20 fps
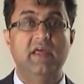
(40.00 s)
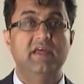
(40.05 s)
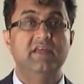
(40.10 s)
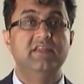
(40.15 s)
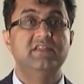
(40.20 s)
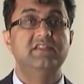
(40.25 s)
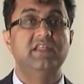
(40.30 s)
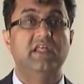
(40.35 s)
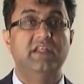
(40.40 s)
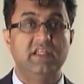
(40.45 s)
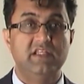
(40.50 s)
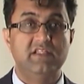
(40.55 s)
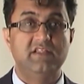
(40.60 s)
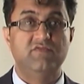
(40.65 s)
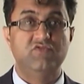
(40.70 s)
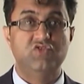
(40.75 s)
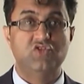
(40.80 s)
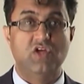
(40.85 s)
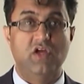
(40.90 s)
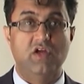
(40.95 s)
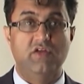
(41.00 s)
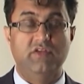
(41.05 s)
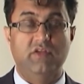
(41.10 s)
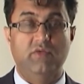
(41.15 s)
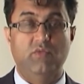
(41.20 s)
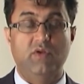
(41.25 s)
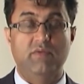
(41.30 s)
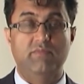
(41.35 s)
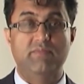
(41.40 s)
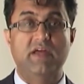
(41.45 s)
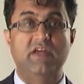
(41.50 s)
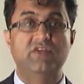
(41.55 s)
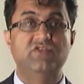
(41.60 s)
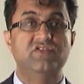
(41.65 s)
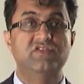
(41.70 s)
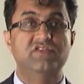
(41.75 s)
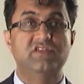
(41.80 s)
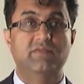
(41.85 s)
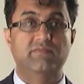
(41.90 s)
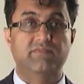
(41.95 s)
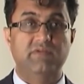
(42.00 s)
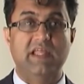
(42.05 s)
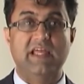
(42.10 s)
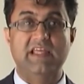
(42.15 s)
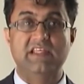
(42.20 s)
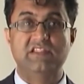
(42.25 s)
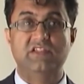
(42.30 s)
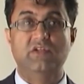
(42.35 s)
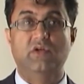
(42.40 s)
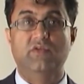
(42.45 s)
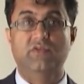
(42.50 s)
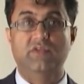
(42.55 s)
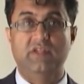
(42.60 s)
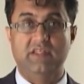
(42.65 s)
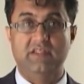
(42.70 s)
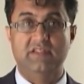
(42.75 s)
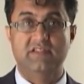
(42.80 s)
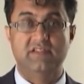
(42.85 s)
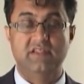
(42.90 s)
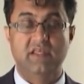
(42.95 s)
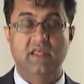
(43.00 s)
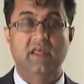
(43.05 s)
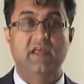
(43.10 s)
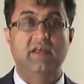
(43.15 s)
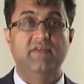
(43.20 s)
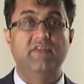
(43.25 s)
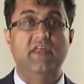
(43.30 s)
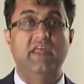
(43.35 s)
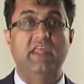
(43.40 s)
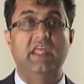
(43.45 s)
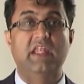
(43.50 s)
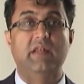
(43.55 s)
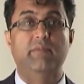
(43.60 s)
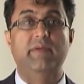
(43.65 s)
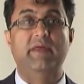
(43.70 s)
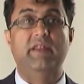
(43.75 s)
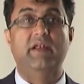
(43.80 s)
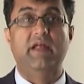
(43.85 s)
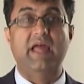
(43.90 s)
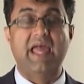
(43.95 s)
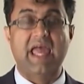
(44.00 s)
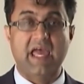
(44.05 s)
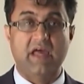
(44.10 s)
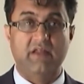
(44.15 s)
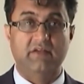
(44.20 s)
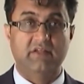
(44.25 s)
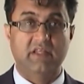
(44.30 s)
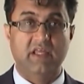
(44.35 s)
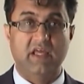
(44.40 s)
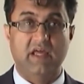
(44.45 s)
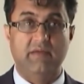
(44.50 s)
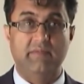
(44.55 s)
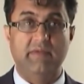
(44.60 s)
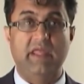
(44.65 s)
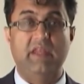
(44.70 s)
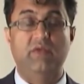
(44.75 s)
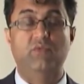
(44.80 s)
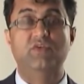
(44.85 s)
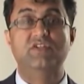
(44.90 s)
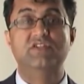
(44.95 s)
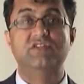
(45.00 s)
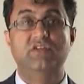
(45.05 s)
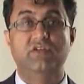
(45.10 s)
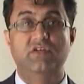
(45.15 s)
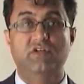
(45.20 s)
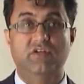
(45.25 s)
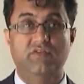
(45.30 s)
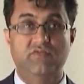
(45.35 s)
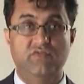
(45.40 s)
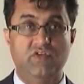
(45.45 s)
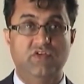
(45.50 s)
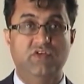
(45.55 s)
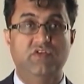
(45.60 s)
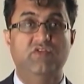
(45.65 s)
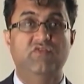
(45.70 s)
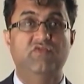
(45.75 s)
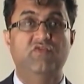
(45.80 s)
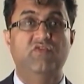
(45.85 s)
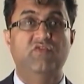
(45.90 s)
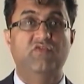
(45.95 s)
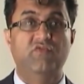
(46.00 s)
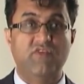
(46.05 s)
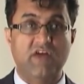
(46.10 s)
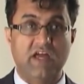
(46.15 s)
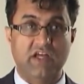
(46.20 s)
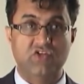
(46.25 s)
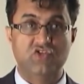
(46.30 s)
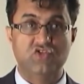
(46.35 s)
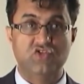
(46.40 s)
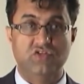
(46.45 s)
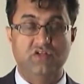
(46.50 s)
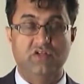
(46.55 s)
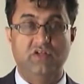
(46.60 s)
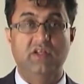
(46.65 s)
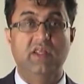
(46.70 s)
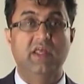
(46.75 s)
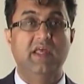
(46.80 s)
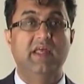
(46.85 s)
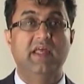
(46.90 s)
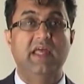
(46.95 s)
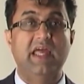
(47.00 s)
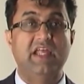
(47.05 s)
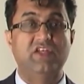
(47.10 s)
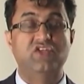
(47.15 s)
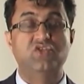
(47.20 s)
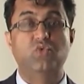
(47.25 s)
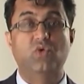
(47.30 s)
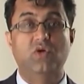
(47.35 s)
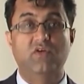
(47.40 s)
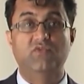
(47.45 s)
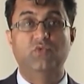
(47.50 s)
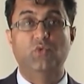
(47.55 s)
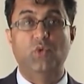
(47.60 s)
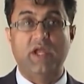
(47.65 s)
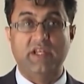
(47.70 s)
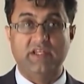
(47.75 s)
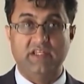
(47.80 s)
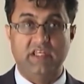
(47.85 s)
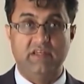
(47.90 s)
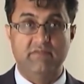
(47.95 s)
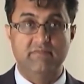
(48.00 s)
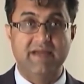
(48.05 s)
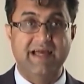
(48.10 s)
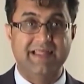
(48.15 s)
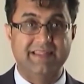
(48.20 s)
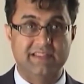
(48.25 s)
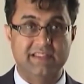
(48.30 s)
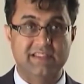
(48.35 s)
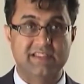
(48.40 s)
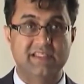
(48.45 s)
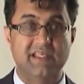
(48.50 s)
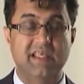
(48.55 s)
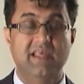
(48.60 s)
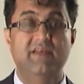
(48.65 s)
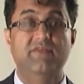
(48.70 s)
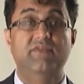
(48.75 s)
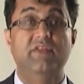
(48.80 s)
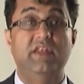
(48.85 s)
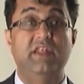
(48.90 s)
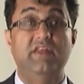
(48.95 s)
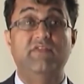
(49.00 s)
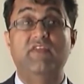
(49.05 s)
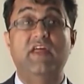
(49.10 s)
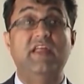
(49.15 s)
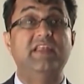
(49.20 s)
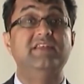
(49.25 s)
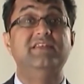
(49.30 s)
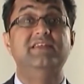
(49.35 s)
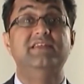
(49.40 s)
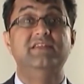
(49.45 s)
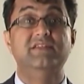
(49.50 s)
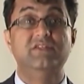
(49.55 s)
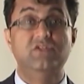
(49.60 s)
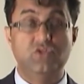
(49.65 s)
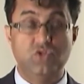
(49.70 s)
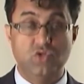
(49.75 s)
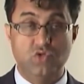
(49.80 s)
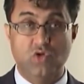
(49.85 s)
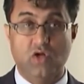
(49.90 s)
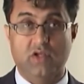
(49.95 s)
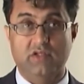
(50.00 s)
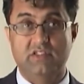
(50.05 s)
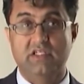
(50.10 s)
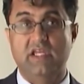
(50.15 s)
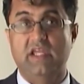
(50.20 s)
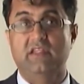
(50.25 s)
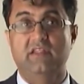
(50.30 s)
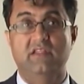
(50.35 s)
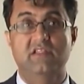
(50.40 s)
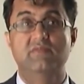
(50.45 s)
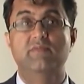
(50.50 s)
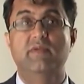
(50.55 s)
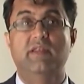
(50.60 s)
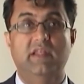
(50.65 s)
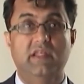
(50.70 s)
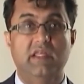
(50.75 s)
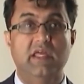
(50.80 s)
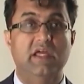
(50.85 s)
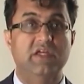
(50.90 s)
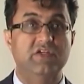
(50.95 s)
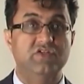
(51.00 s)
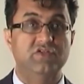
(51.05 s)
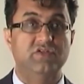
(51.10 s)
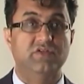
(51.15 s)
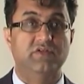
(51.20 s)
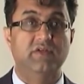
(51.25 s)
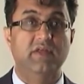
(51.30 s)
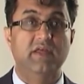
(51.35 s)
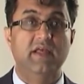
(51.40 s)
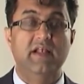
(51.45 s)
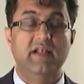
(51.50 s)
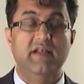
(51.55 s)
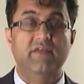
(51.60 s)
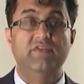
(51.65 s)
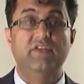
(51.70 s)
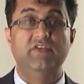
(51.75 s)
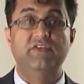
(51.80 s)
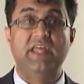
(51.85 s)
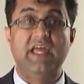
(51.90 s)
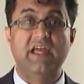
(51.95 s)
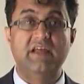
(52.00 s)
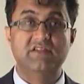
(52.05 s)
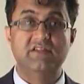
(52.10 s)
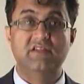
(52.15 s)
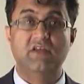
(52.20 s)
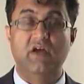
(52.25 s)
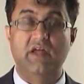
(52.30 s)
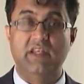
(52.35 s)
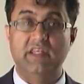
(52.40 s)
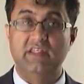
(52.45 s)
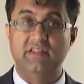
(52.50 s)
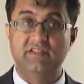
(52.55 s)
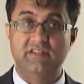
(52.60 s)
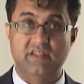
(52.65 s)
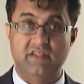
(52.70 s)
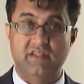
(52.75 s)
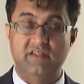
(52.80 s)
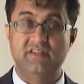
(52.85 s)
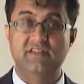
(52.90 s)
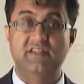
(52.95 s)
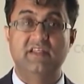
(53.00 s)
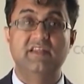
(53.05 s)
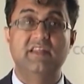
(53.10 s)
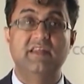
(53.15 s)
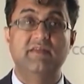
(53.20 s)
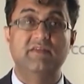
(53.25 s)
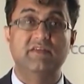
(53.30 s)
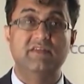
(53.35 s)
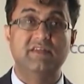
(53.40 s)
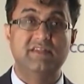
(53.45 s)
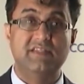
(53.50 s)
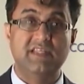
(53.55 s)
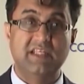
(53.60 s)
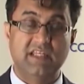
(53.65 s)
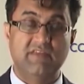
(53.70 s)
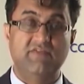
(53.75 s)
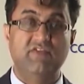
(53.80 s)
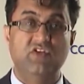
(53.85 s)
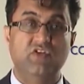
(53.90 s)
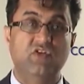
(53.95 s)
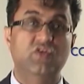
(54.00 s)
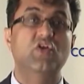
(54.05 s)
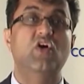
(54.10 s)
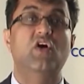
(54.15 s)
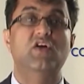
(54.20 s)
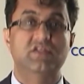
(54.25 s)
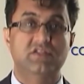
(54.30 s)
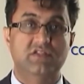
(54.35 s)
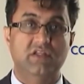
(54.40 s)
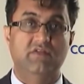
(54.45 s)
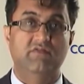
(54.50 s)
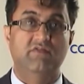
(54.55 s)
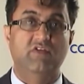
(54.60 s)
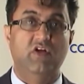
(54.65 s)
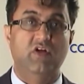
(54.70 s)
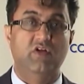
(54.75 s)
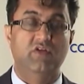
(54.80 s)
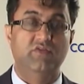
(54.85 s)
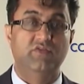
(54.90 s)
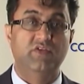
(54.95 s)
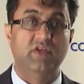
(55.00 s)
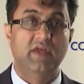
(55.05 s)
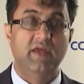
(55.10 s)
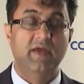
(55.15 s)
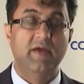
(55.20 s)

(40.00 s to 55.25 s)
Studies have shown that when patients are placed on this, they get a better outcome and return of nerve function at 12 to 18 months than if they do not take this medication. The downside is that there's significant cost involved.